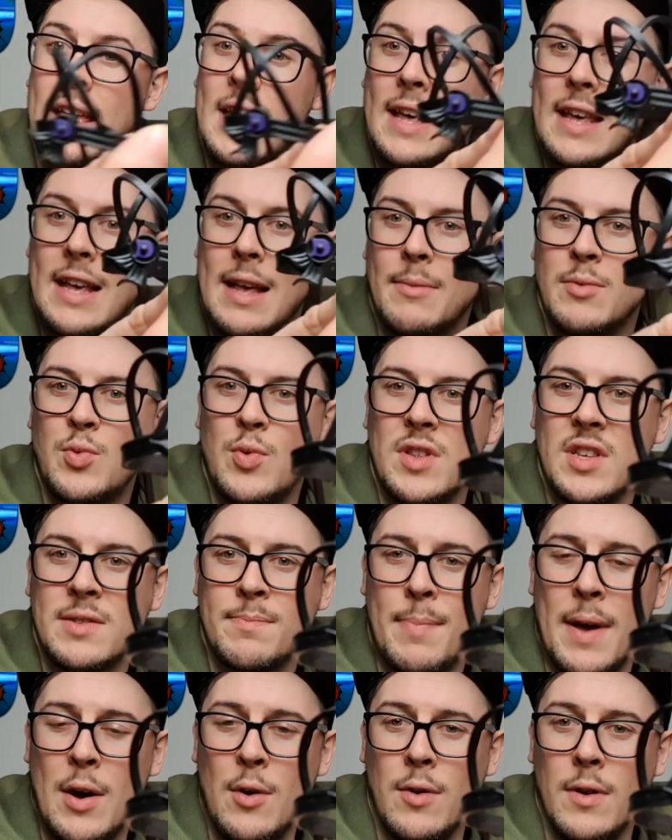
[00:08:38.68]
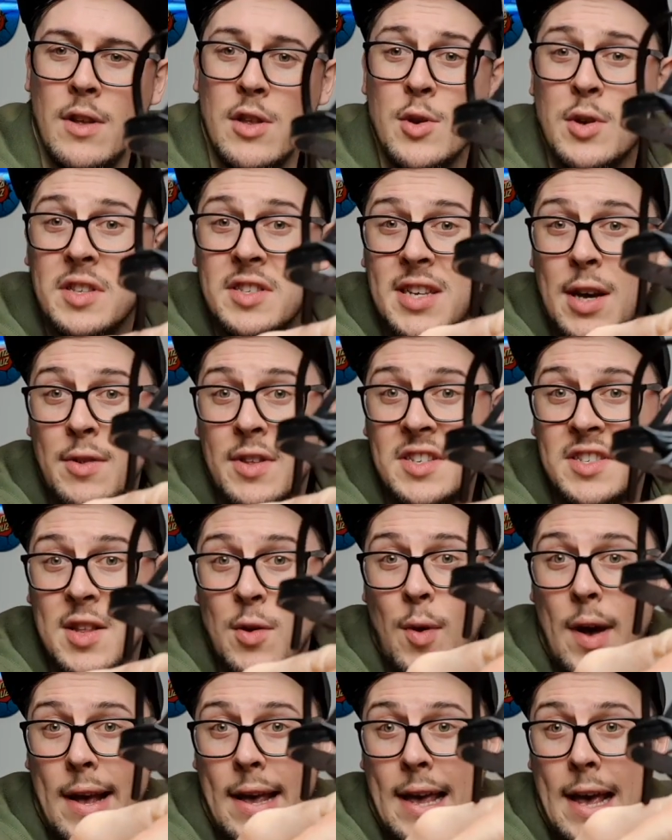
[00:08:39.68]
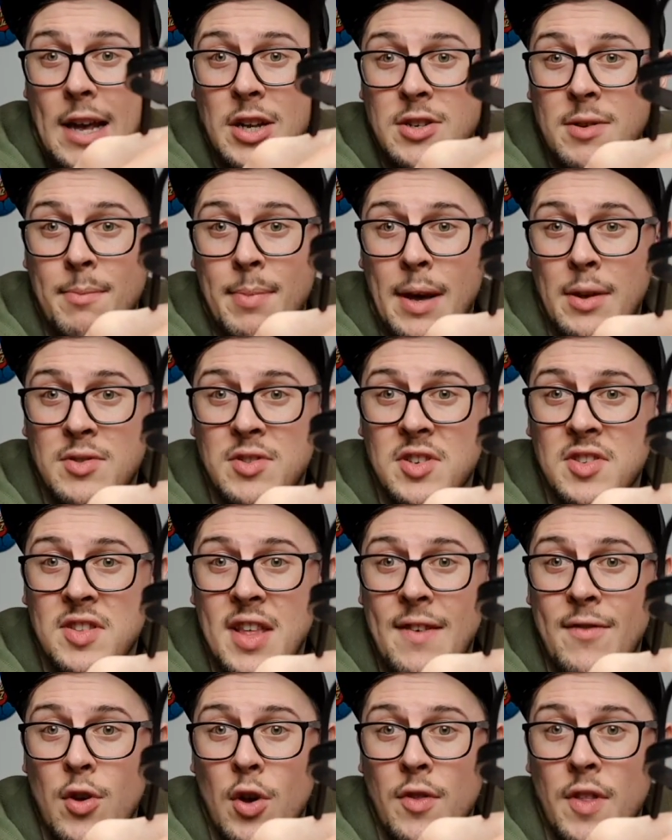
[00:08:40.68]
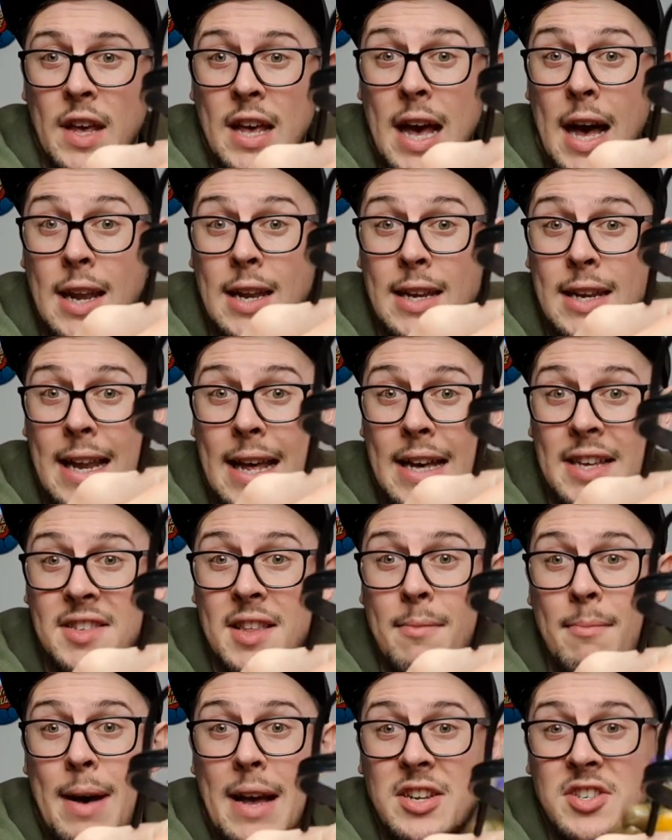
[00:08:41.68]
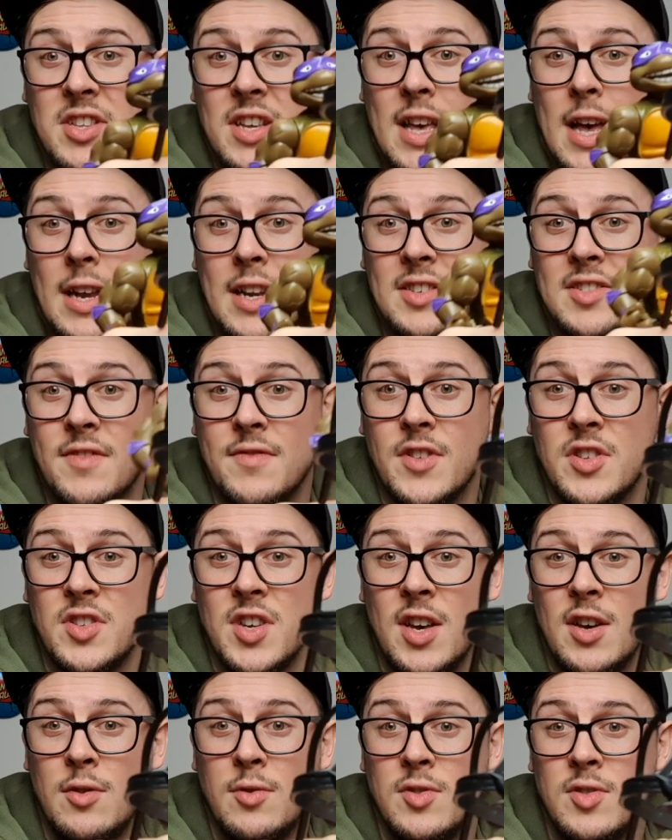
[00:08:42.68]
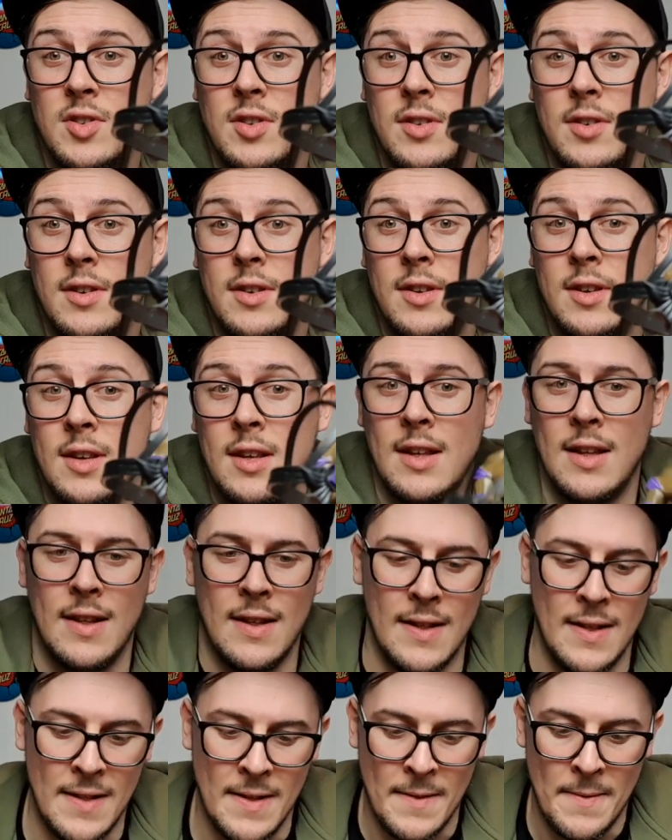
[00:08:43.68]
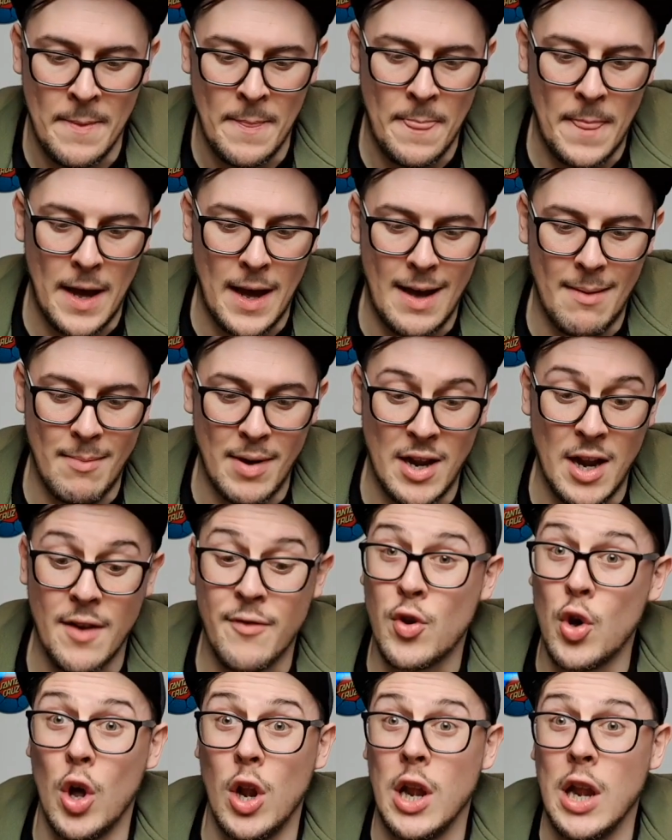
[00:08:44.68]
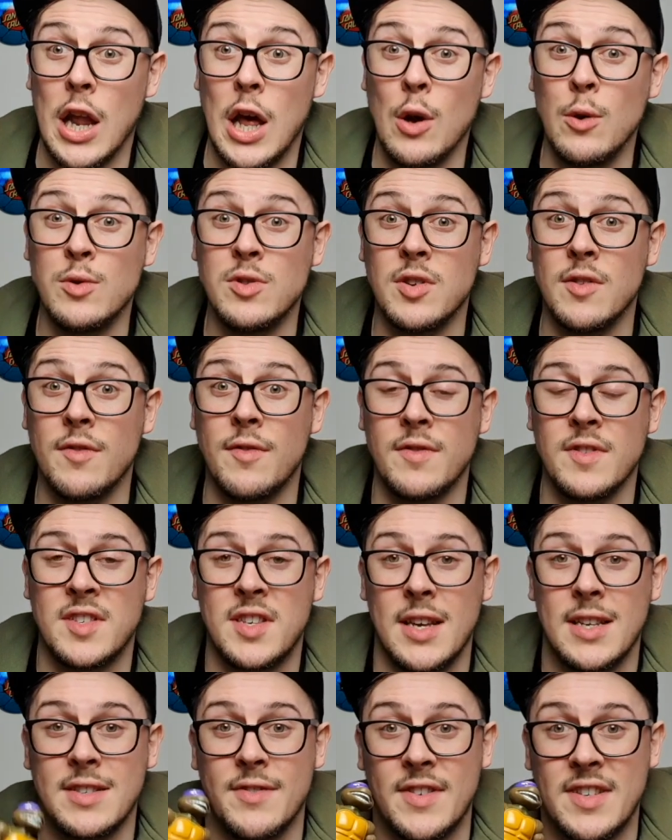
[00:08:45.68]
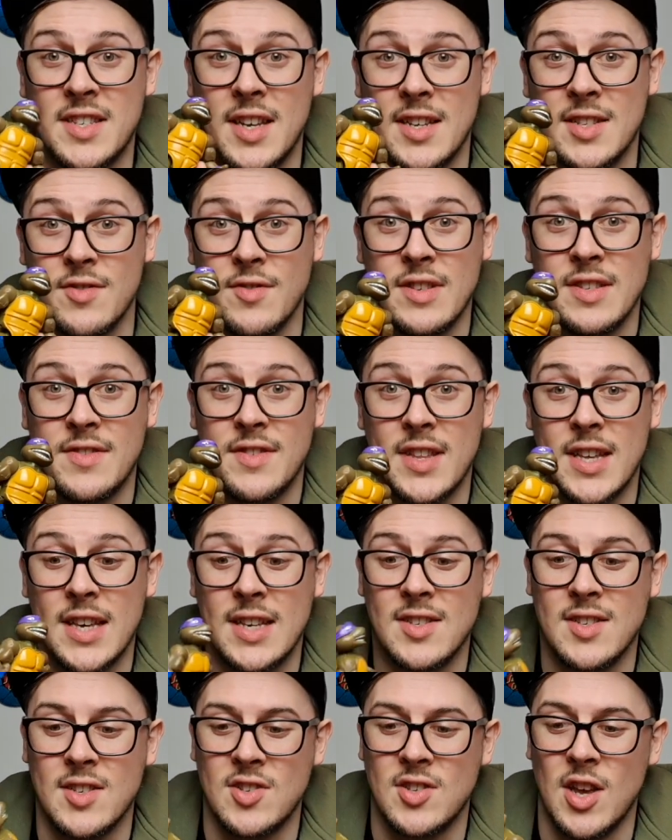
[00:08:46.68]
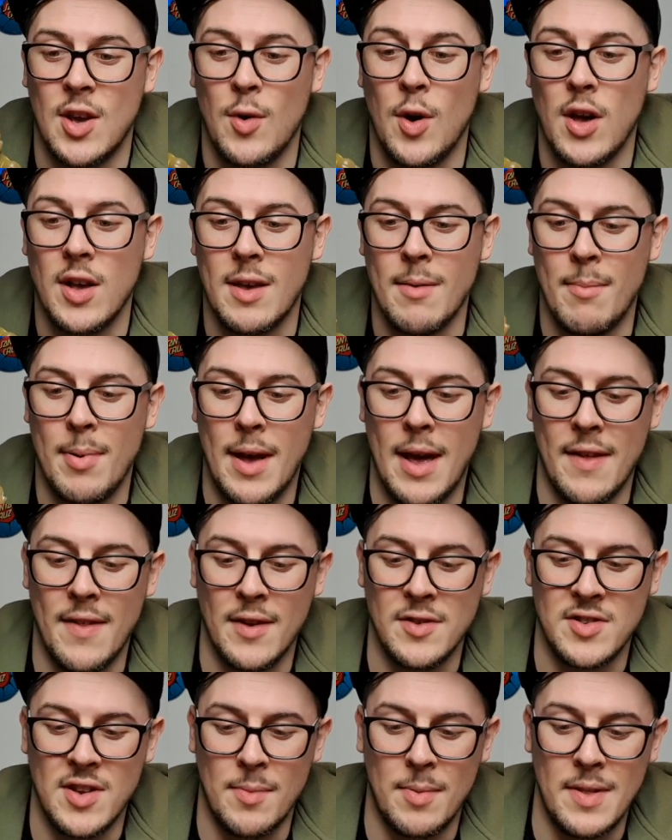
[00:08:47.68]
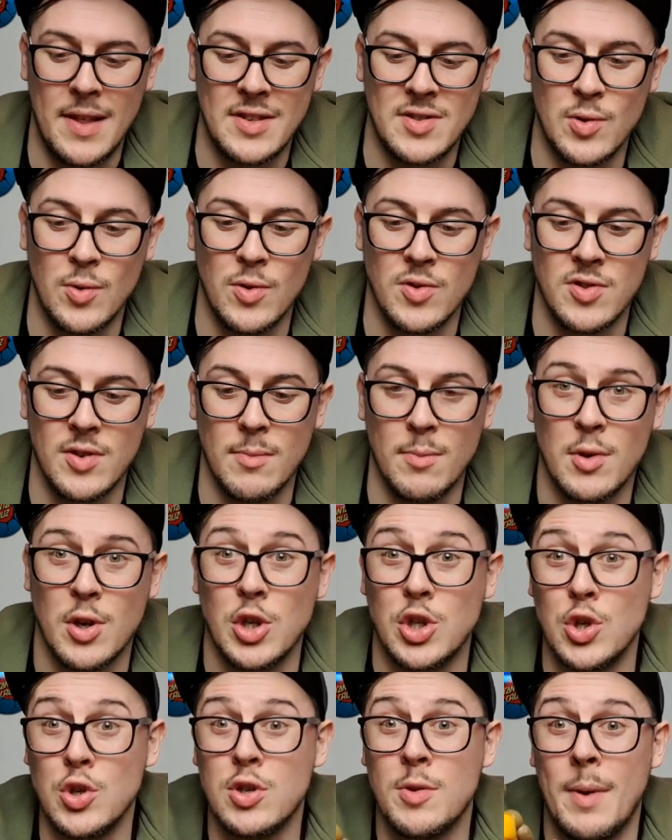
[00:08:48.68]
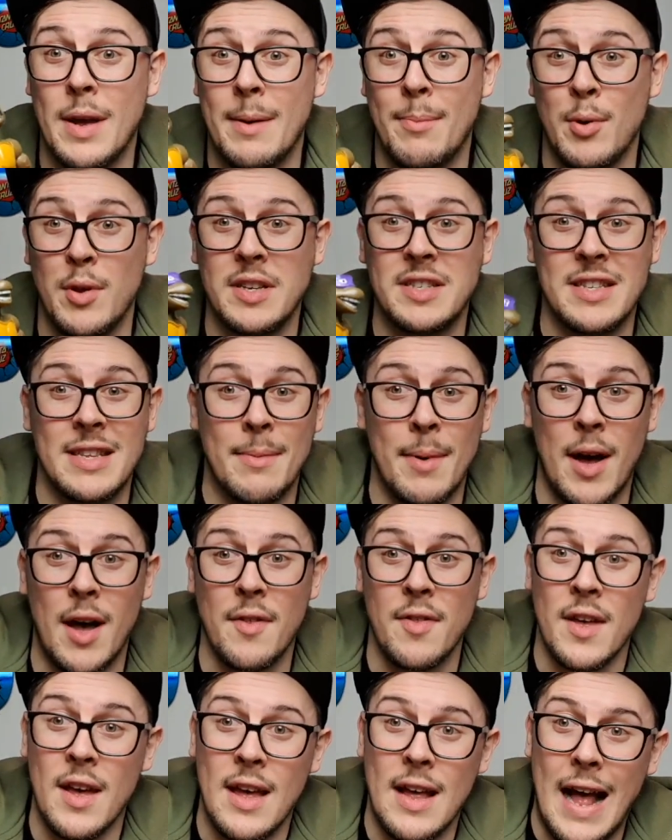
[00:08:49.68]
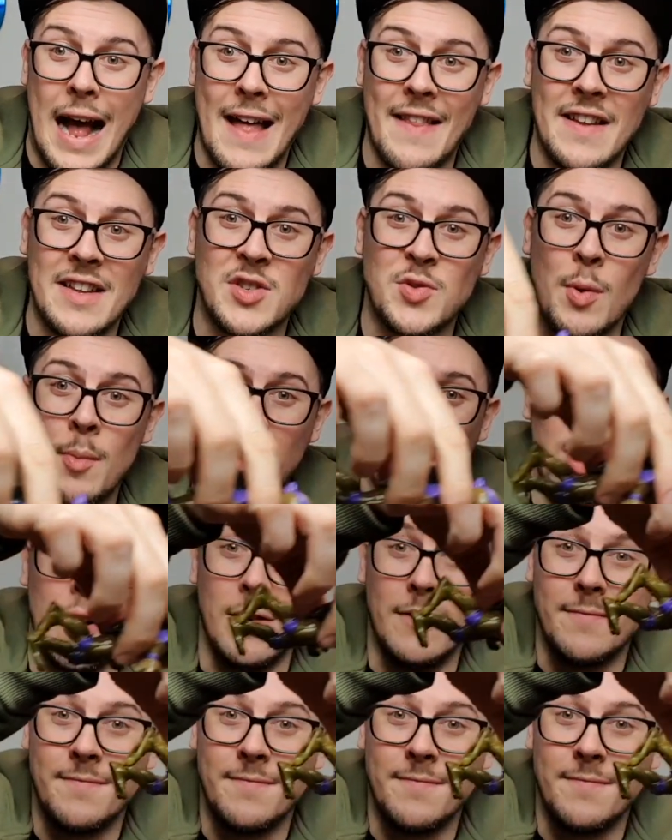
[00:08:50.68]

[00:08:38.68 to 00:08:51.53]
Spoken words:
Comes with his belt, and you can tell these are the wacky action belts because they've got the coloured letters that match the colours of the turtles. And I've got loads of sets of accessories for these, so I can pair those up, and that's awesome. Because you used to be able to put this in the bath and they'd swim along.